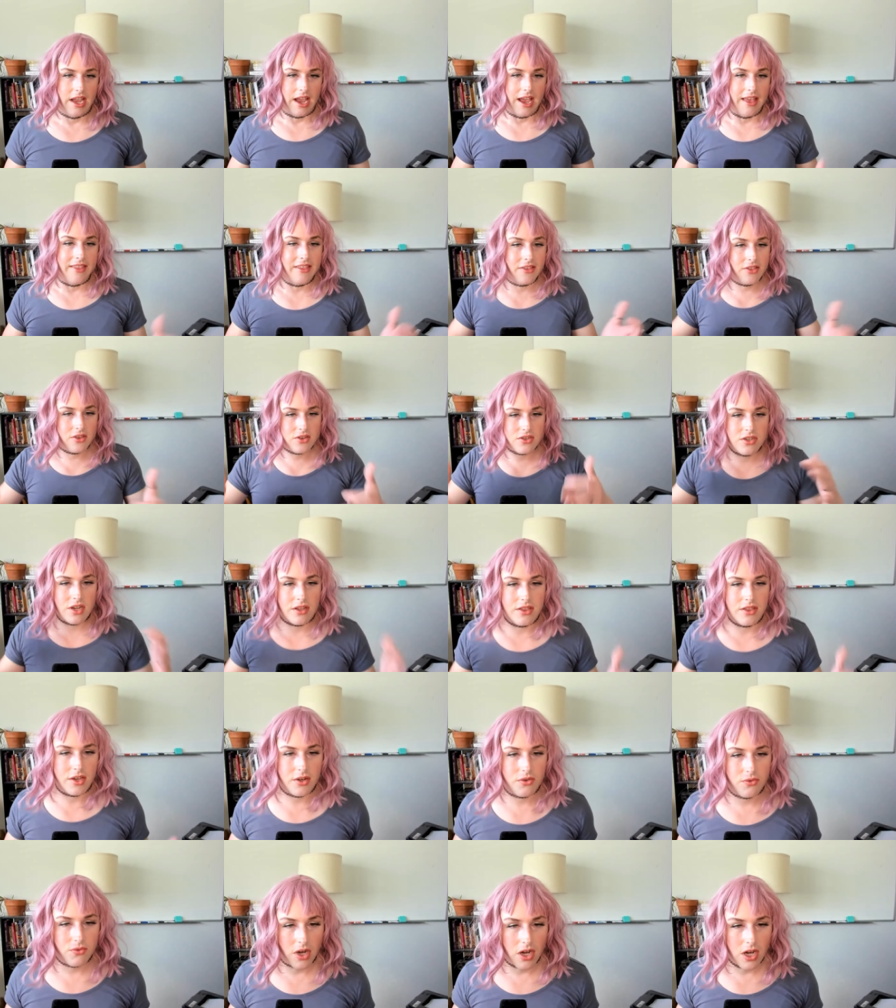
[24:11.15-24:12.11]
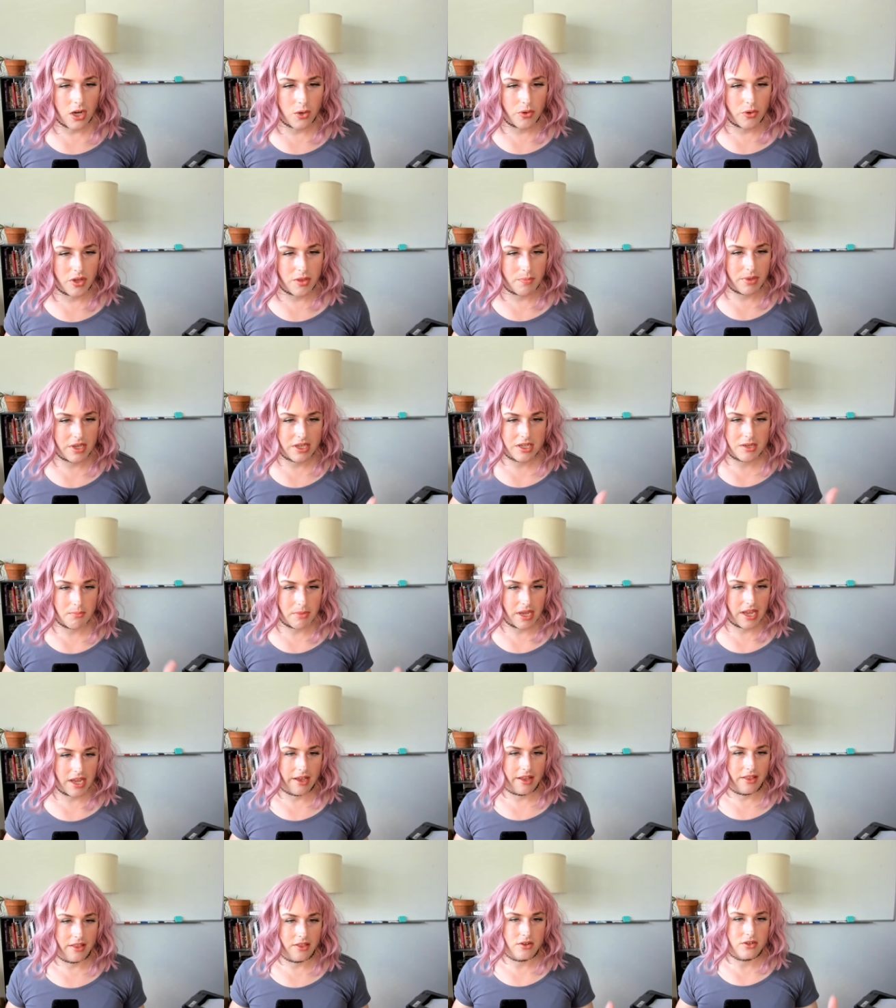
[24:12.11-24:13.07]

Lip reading: And that there's nothing wrong with being a man.